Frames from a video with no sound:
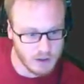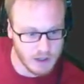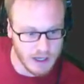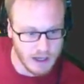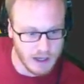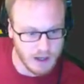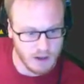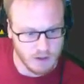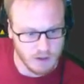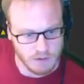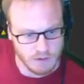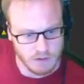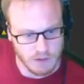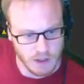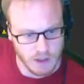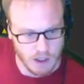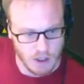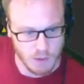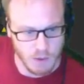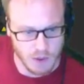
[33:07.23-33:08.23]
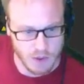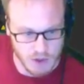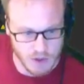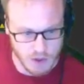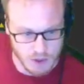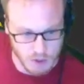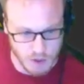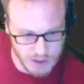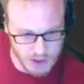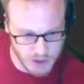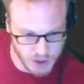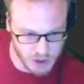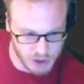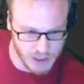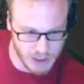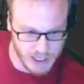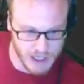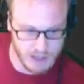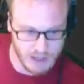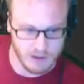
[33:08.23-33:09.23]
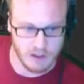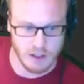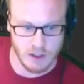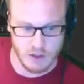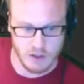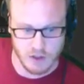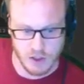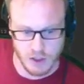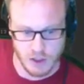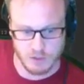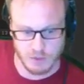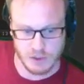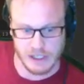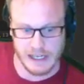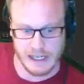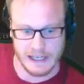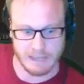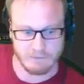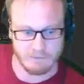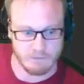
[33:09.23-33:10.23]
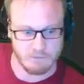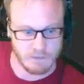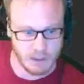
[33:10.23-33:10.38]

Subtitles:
Yeah, I watch the Twitch chat, the YouTube chat.